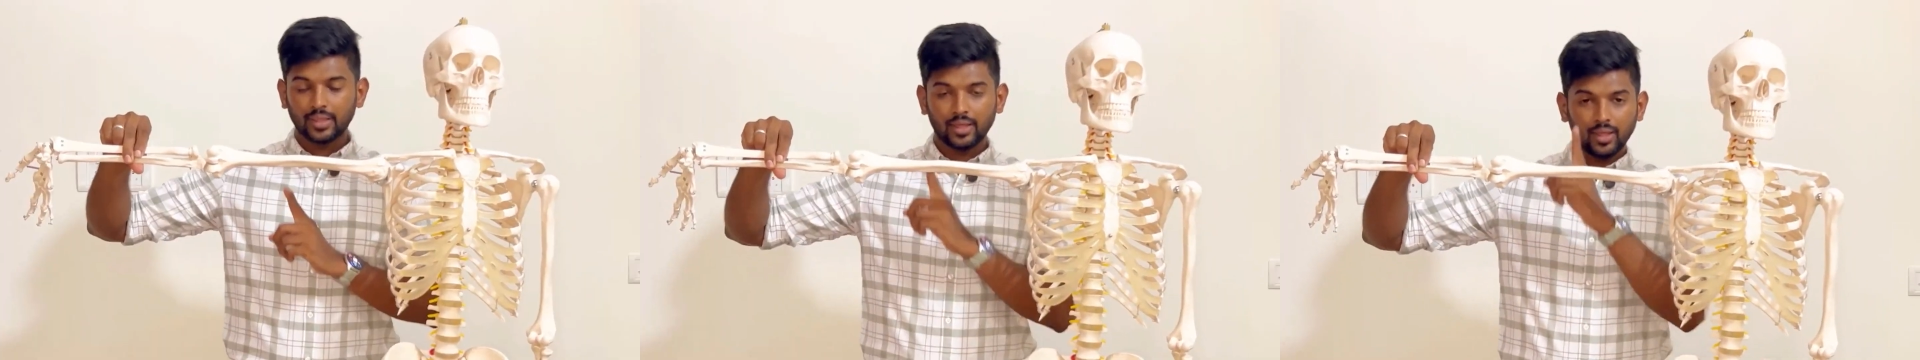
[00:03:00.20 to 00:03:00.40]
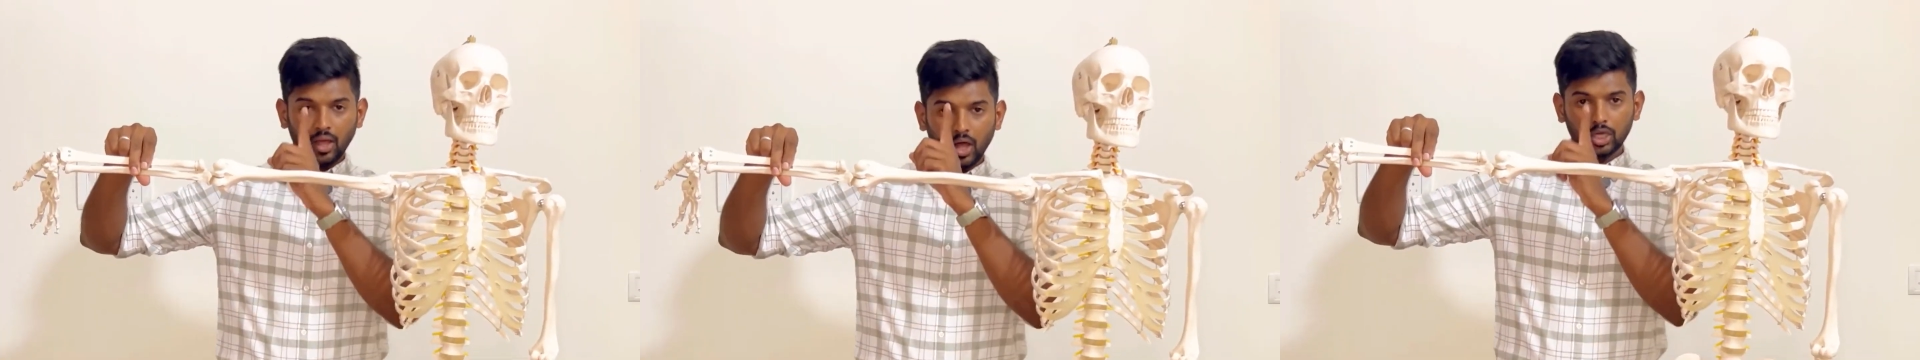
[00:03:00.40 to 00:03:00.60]

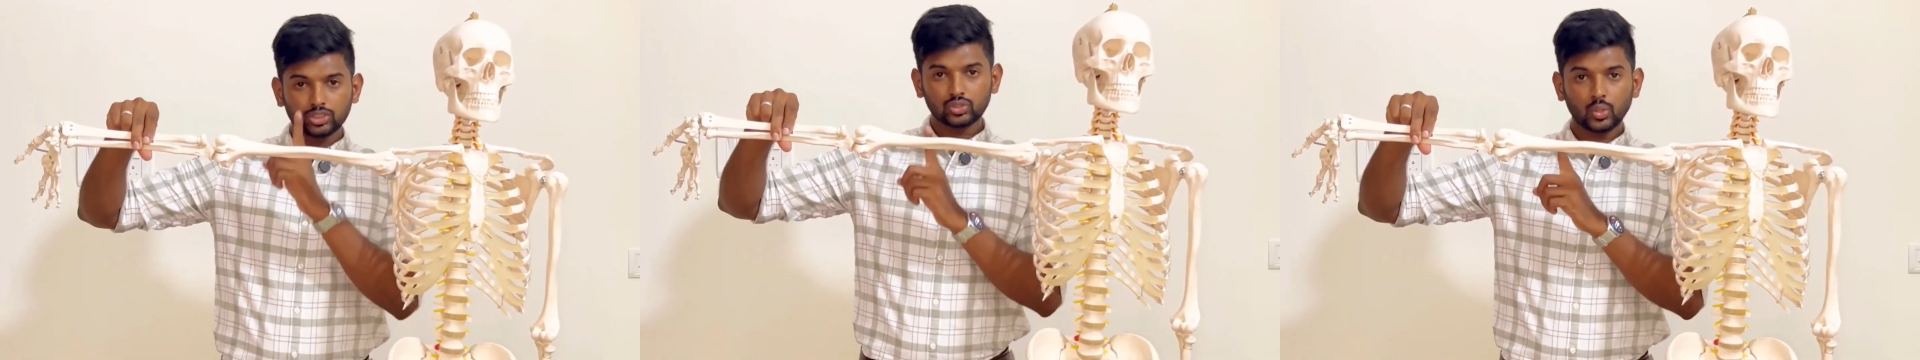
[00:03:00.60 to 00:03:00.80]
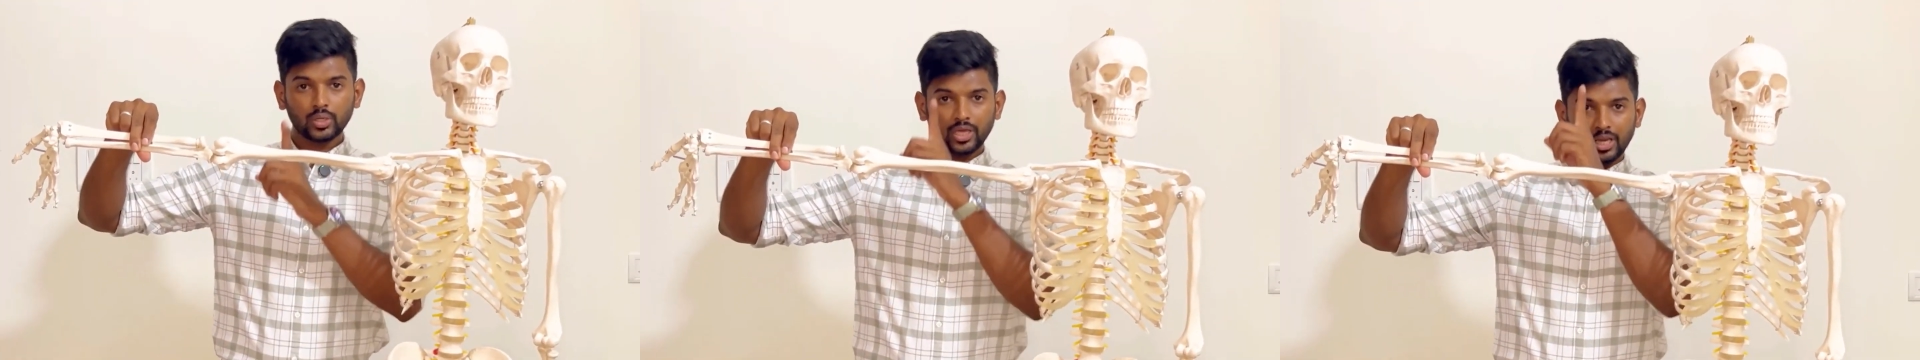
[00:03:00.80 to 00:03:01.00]

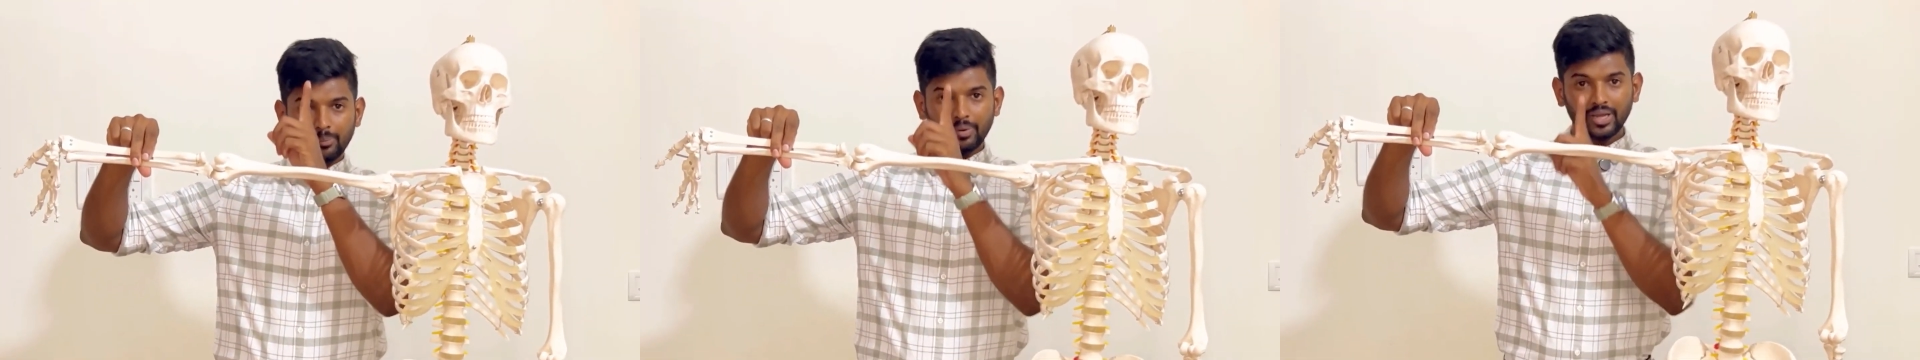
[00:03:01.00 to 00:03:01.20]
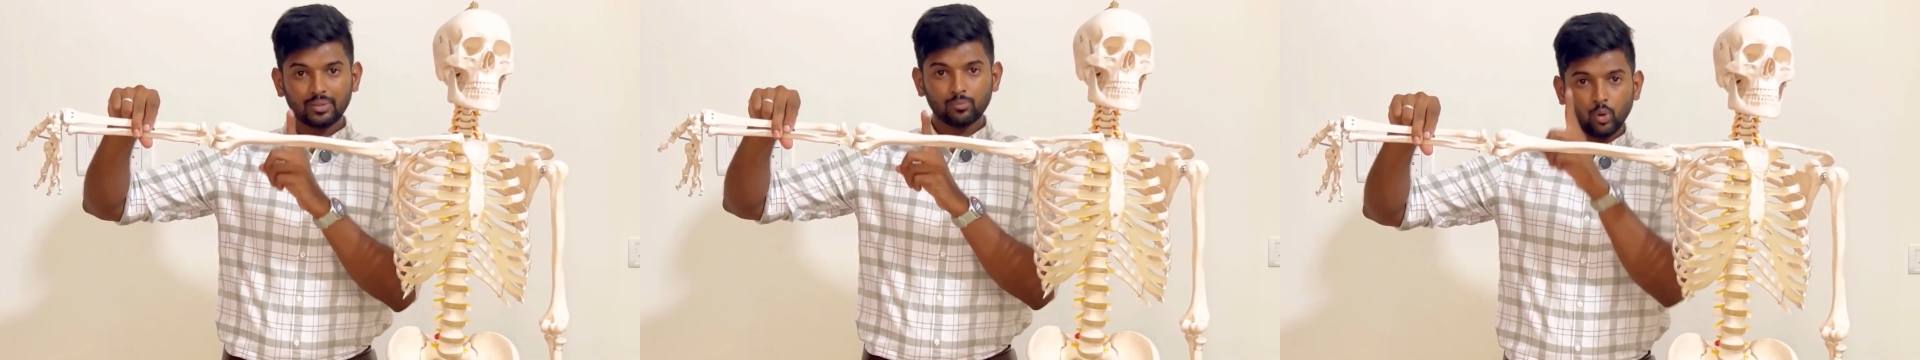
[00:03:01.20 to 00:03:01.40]

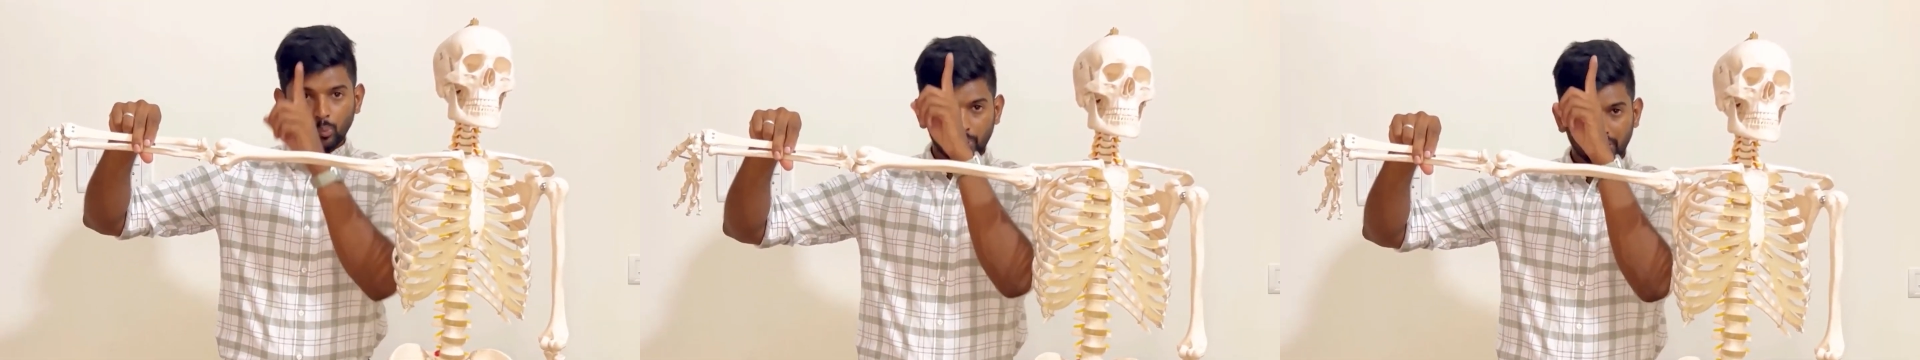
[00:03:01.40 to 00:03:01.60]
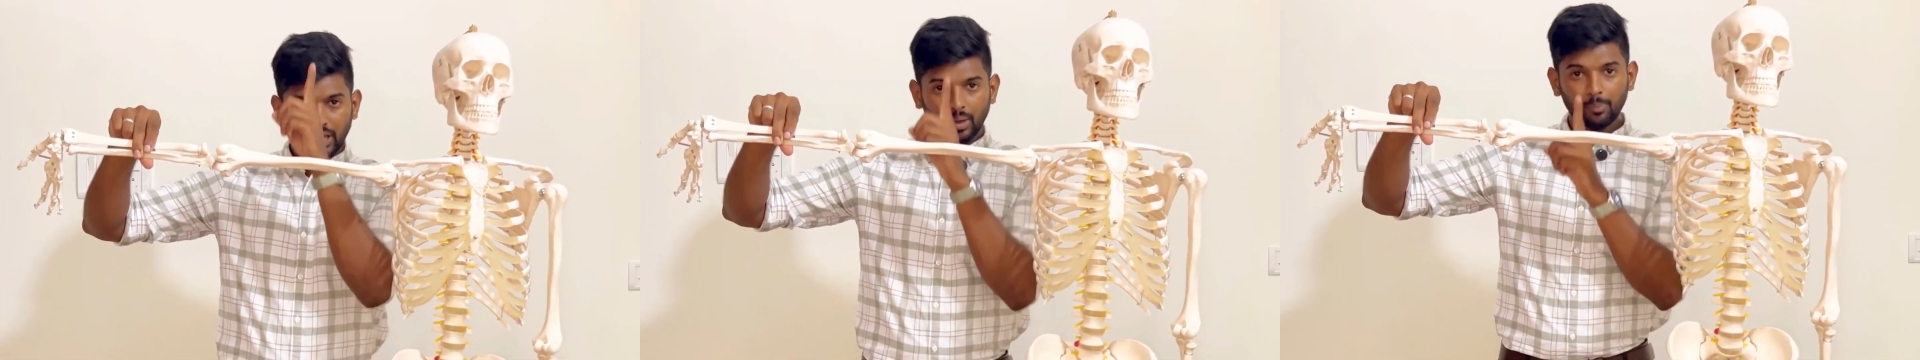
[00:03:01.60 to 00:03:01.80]
osteokinematic
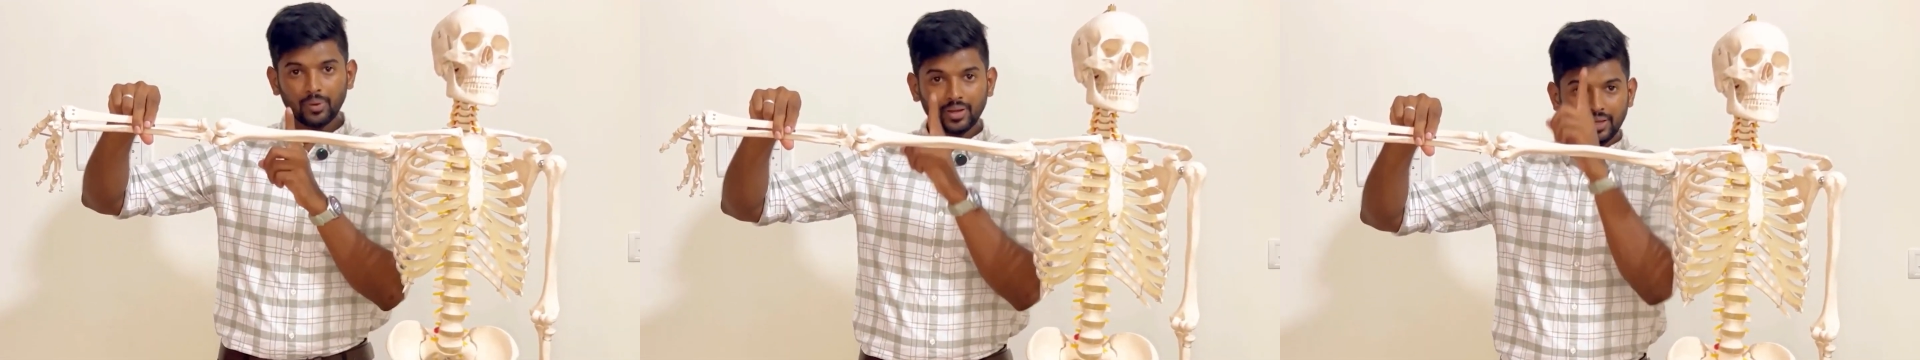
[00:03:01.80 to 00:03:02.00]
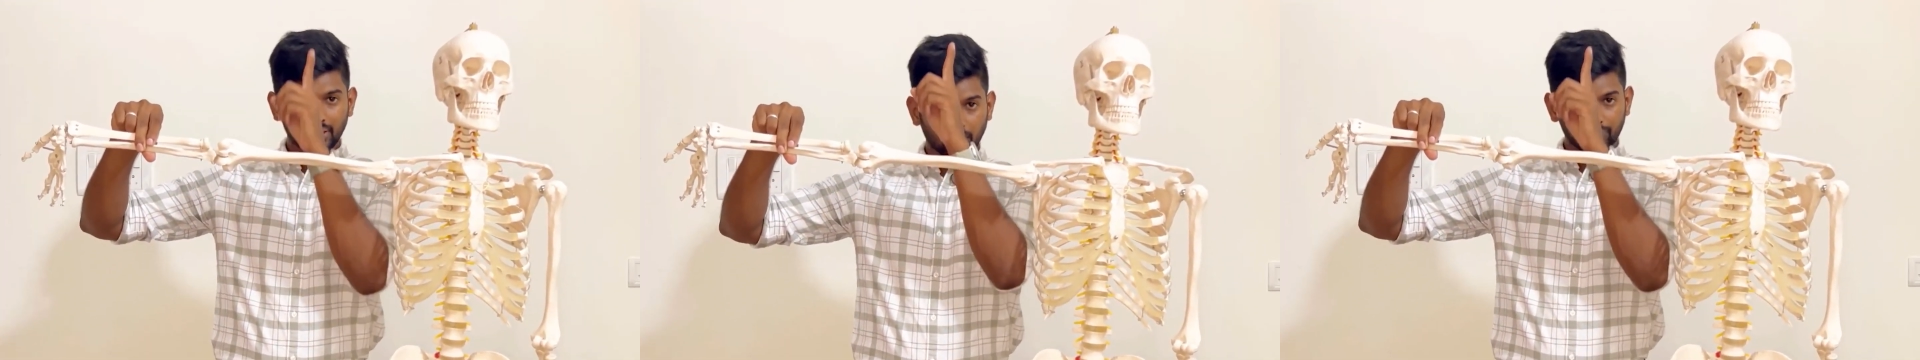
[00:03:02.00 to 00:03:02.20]
movement
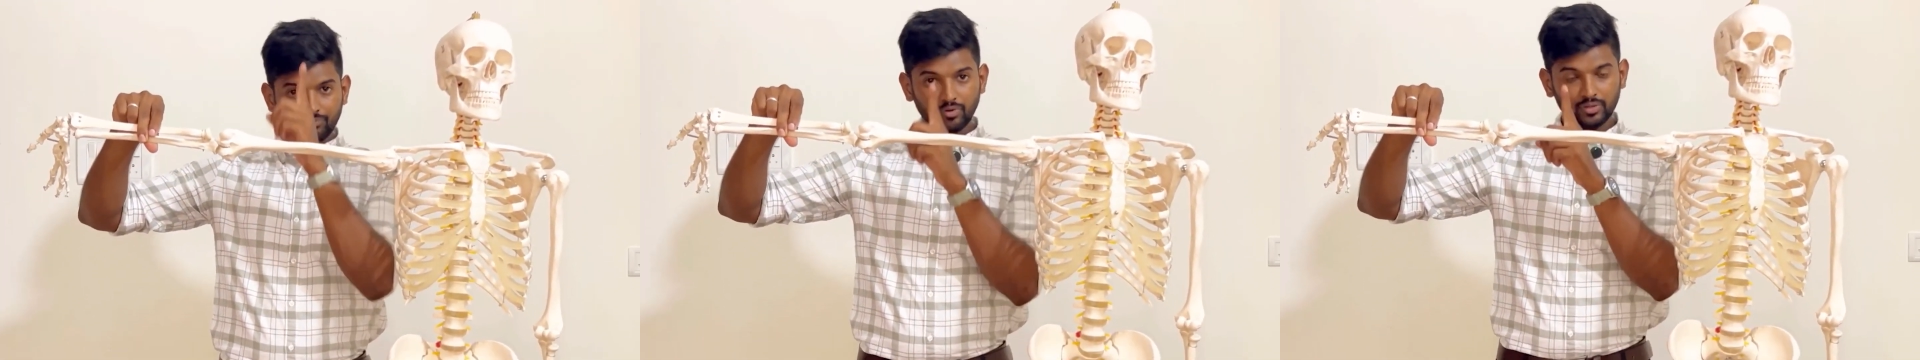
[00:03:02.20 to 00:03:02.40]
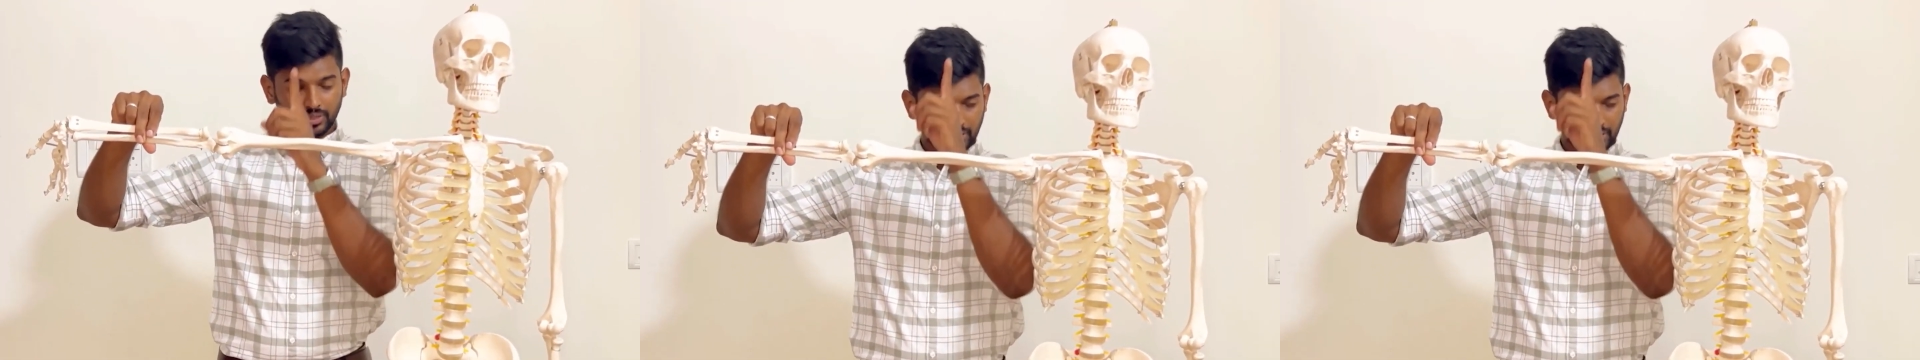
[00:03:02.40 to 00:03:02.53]
happening in upward